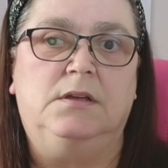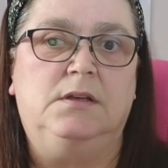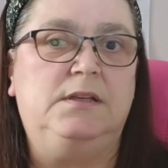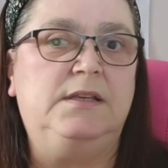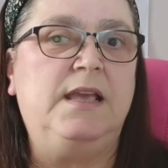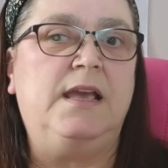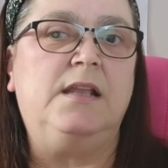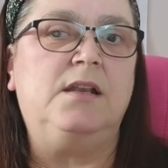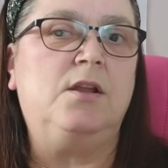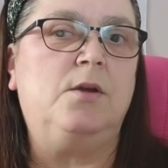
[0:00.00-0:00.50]

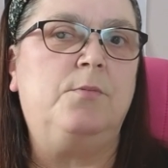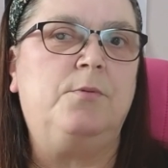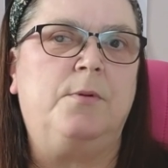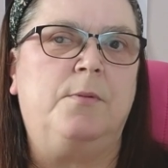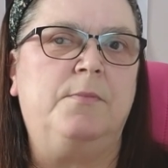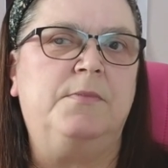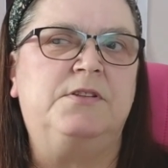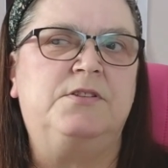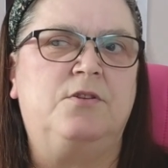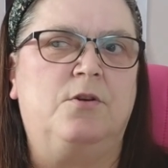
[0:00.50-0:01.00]
Yeah, no
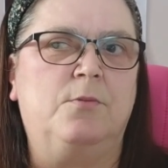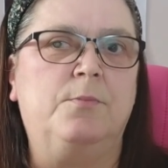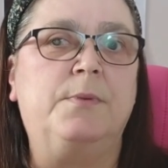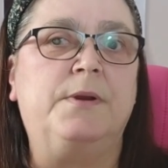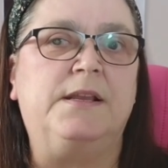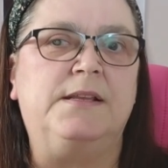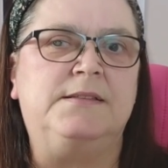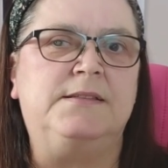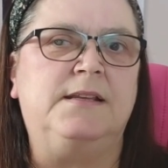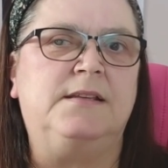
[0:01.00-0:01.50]
problem at all. But
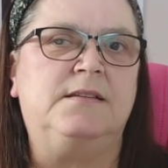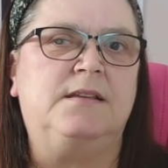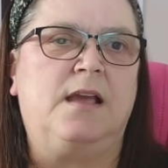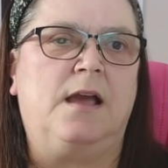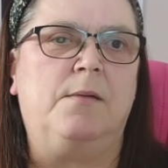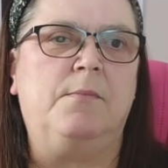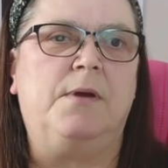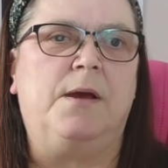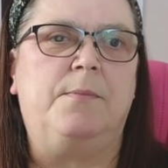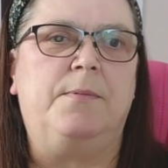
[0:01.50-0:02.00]
it did
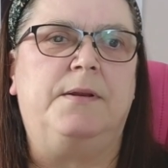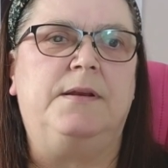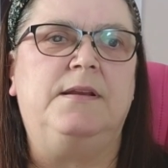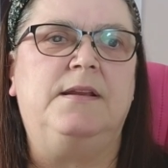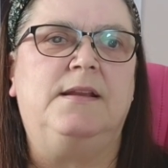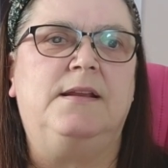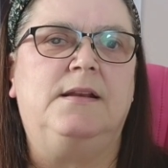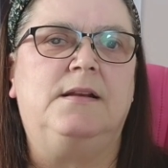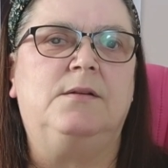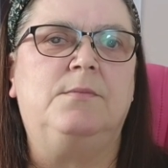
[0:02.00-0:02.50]
come up a
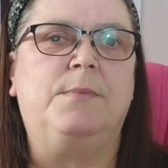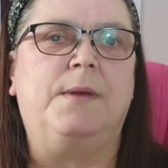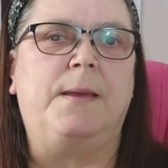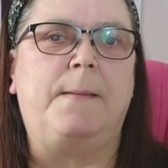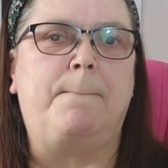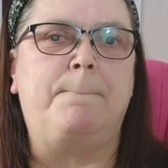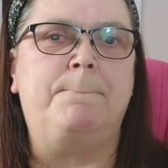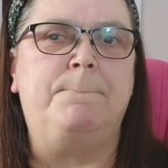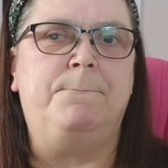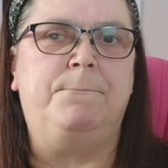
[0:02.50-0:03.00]
little
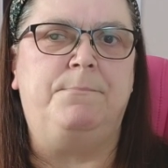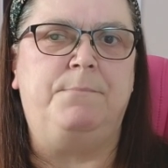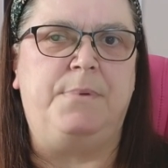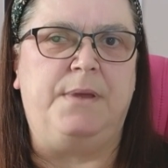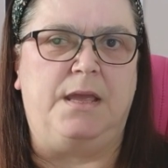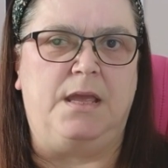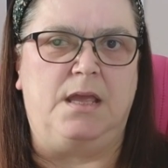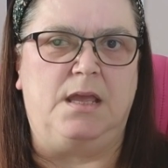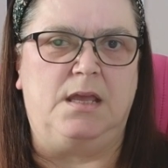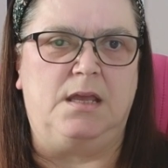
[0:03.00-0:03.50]
bit
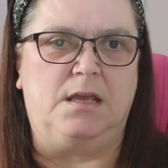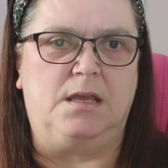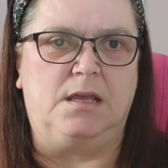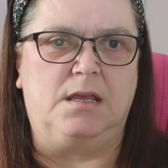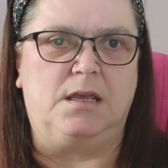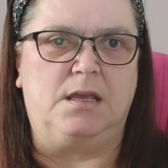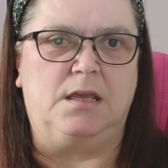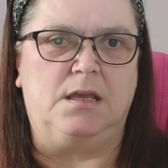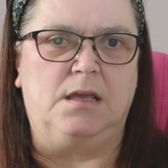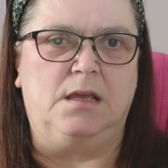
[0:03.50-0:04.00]
big.
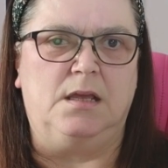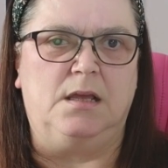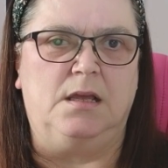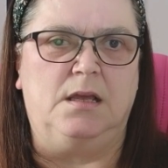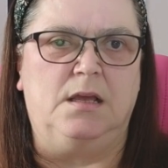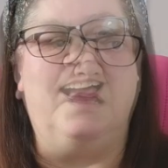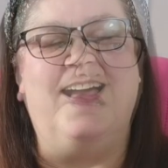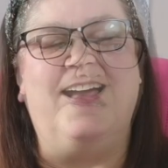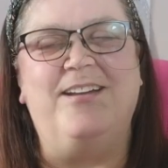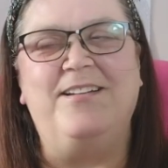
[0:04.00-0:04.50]

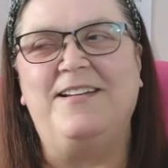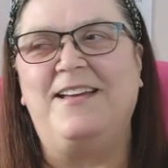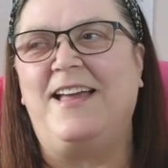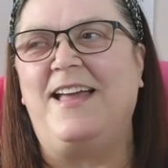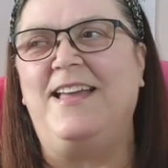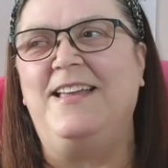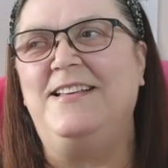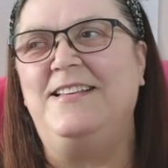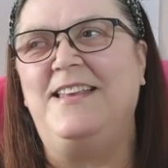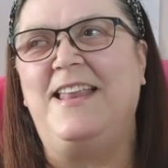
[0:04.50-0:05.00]

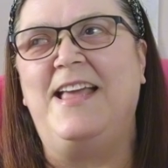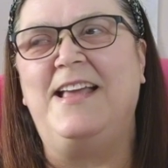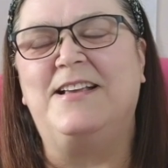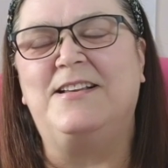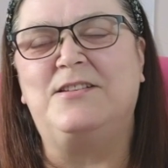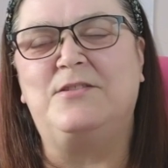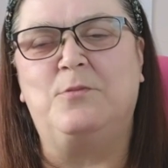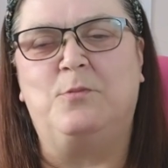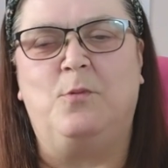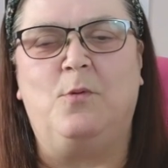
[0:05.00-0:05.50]
Okay,
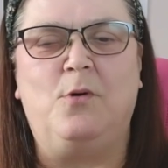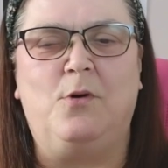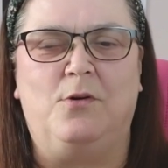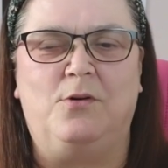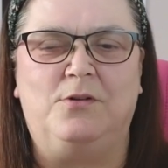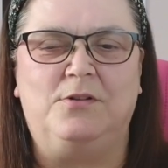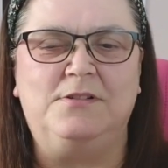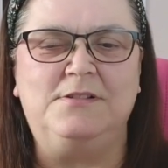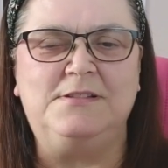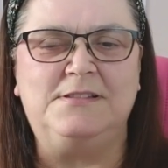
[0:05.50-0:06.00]
next
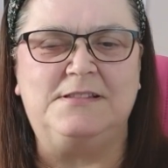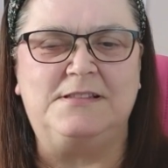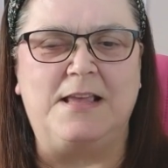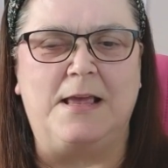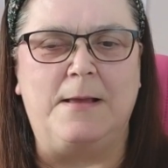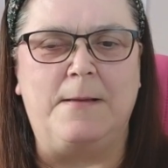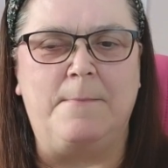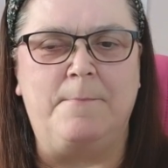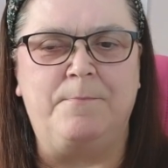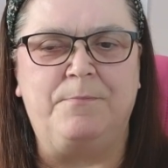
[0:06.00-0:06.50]
was,
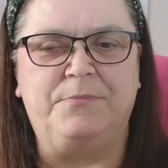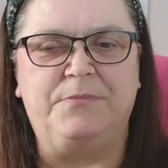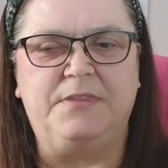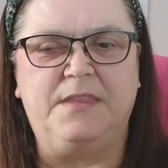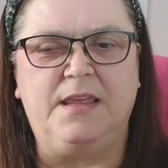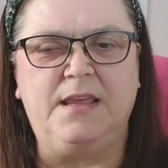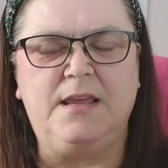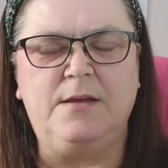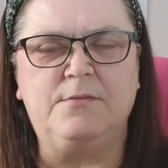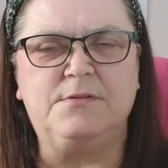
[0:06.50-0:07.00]
I
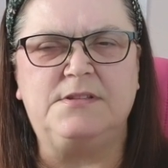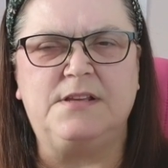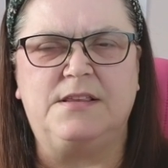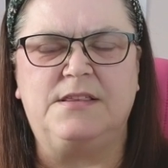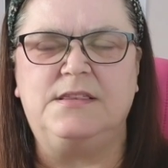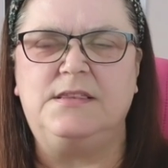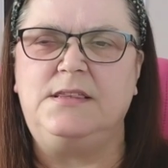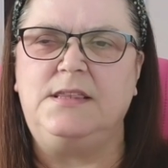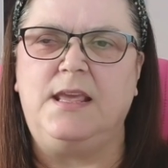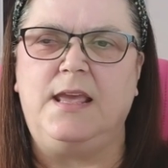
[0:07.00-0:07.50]
think it was a
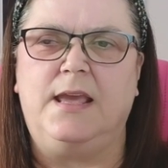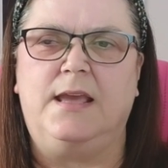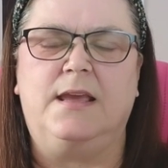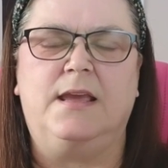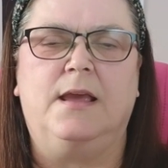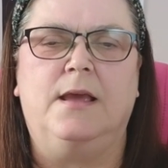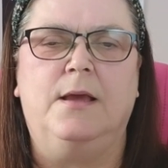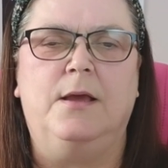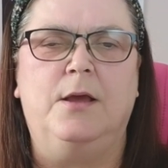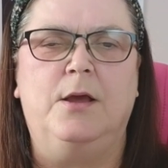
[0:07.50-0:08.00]

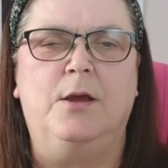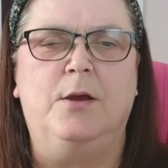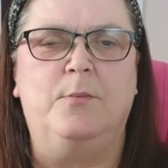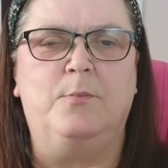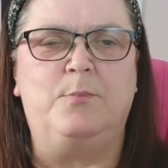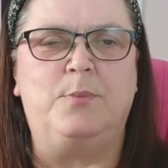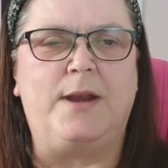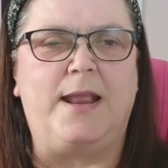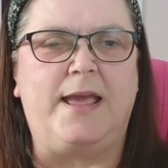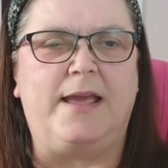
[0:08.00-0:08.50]
thick
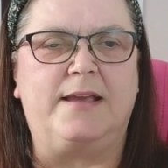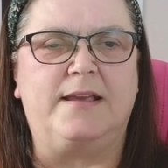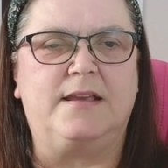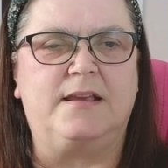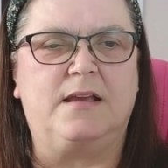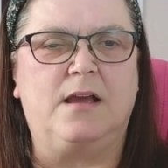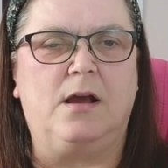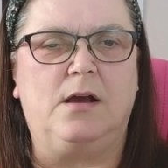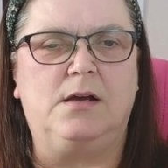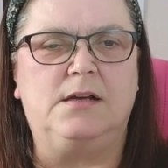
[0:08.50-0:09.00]
black
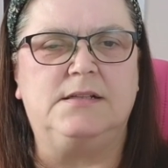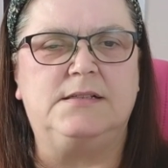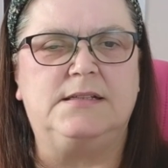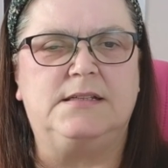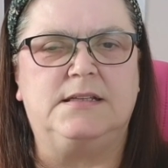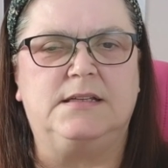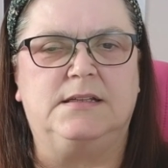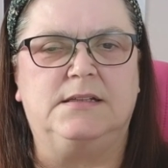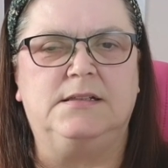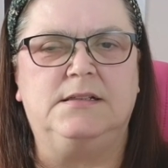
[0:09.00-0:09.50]

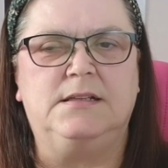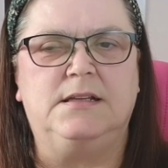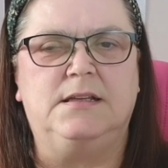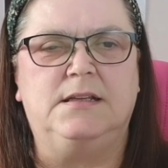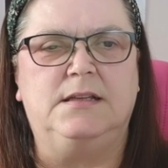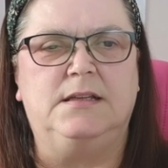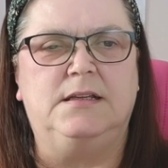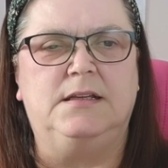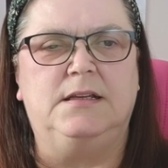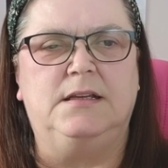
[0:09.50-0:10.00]
cardigan.
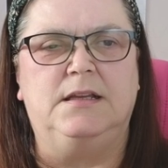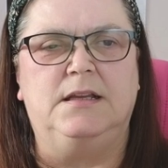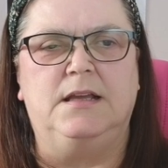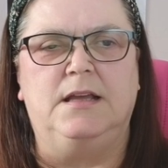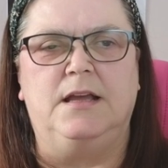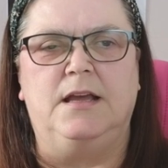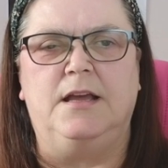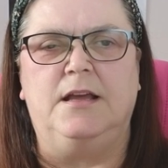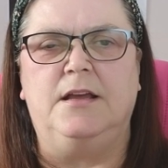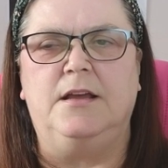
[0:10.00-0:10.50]

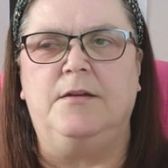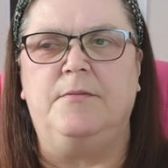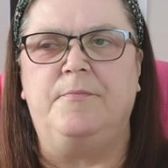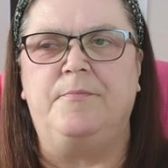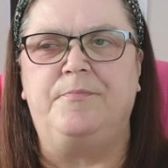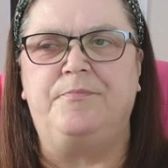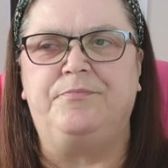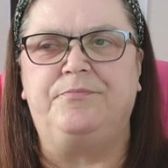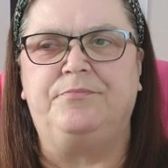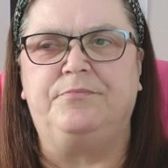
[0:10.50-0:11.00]

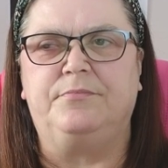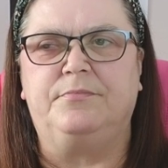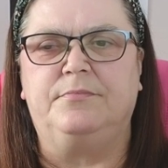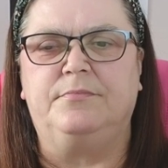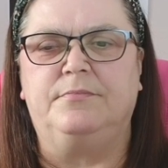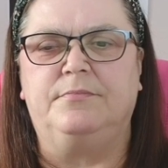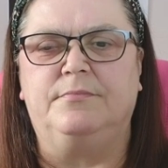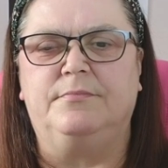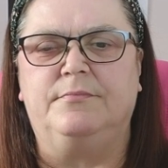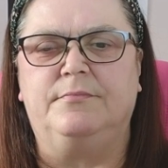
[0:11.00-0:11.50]
It
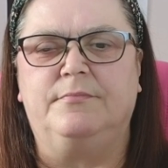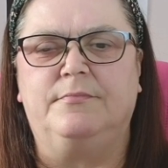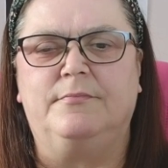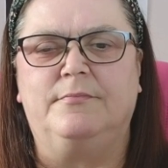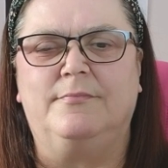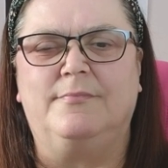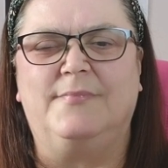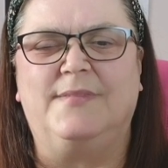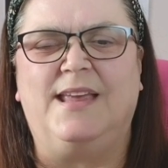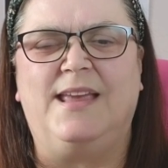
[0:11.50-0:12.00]

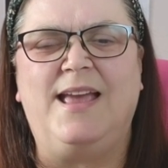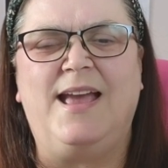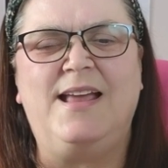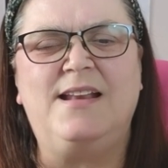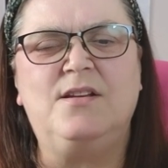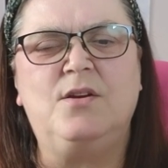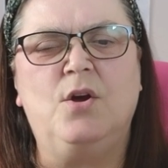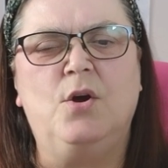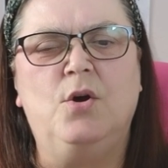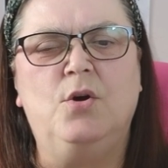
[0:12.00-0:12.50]
had
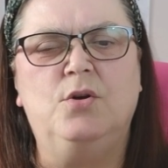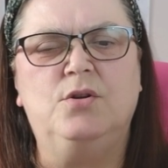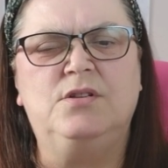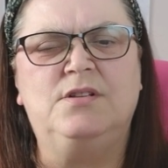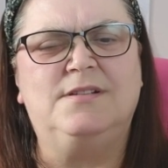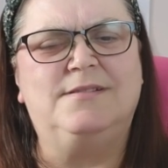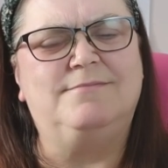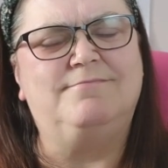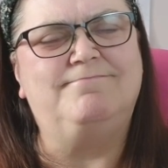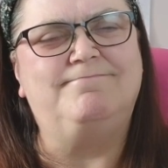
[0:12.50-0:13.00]
a
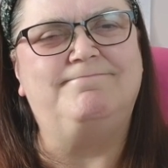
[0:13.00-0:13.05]
hood.